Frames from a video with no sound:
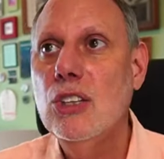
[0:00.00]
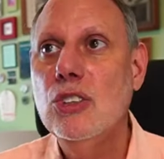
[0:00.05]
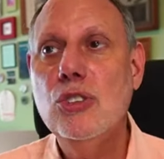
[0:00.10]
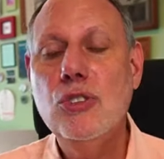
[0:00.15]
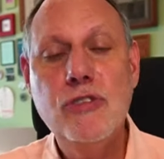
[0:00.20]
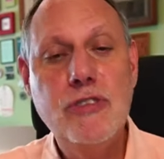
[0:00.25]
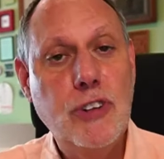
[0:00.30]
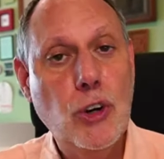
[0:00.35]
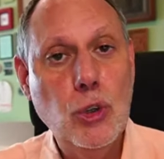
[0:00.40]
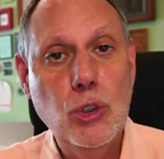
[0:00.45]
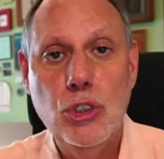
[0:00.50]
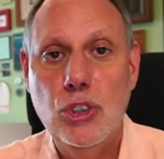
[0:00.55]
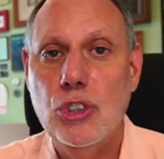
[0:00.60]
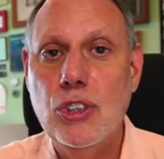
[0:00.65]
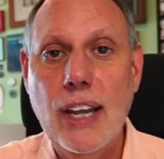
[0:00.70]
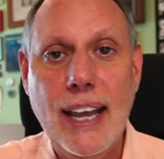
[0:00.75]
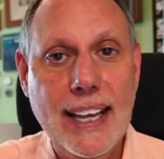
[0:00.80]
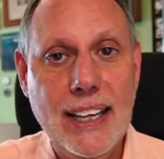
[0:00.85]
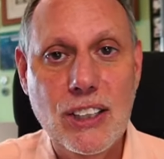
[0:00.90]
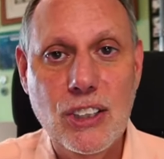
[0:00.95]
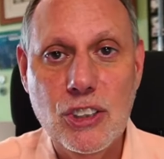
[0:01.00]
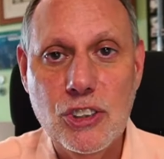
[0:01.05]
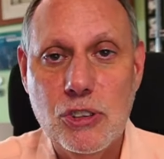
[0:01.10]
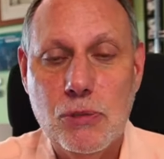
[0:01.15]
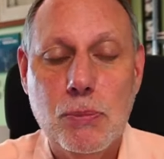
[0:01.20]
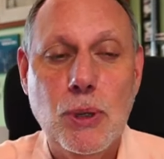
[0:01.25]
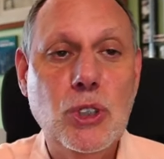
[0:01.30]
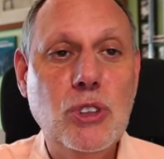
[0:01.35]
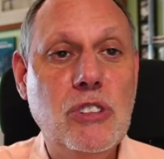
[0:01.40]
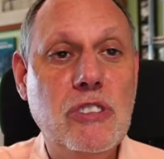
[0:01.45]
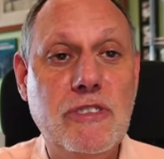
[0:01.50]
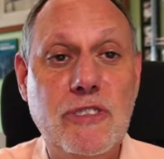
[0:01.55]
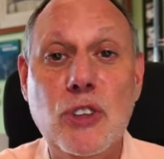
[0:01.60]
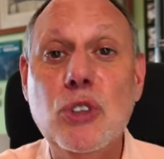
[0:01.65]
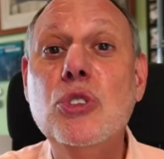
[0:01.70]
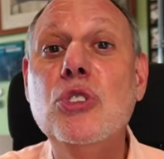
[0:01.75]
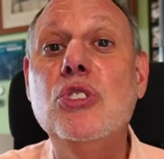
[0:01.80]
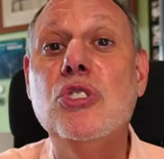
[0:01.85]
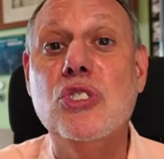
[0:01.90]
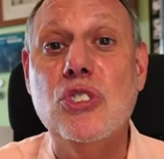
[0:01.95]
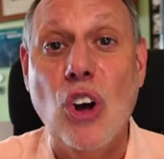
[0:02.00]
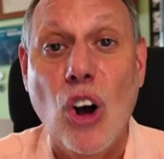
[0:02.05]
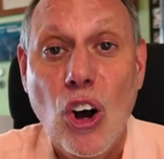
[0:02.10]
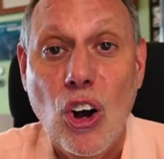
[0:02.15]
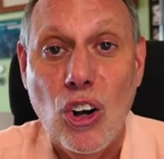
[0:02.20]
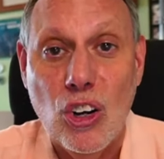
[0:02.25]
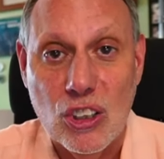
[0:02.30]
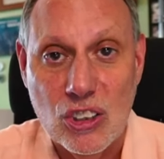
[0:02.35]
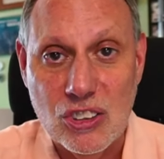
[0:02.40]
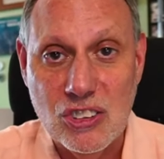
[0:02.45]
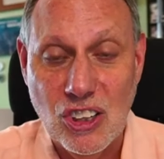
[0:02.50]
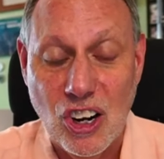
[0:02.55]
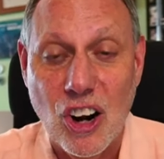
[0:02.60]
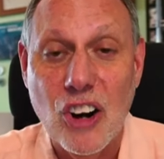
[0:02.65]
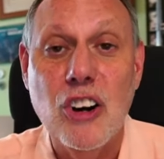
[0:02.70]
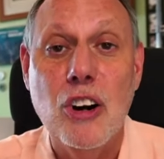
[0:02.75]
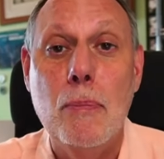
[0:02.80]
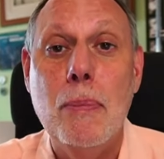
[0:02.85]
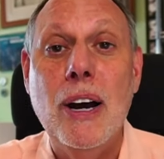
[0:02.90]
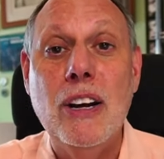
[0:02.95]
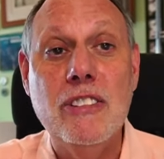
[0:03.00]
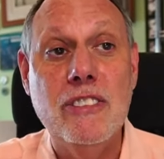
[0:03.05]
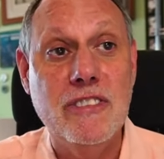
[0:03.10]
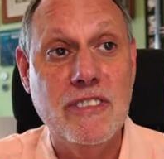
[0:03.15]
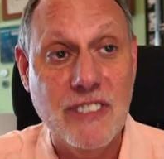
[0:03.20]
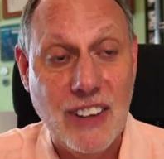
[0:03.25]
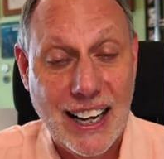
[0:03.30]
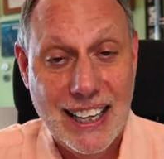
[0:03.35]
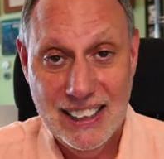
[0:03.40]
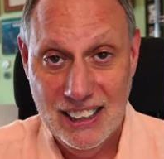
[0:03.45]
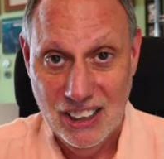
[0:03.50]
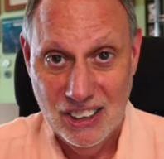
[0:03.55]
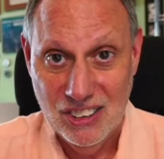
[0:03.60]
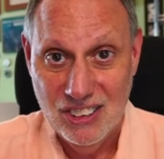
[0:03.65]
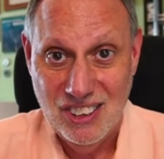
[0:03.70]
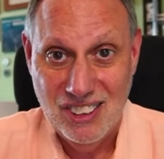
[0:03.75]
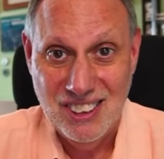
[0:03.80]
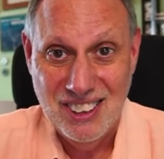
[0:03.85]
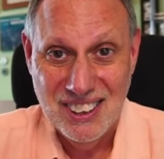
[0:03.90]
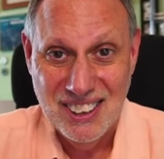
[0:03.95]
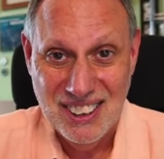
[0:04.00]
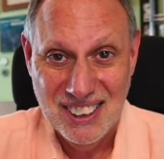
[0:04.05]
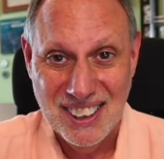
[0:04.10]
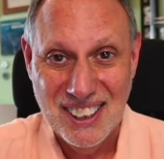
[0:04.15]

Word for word: folks tales, most folk songs are about violence.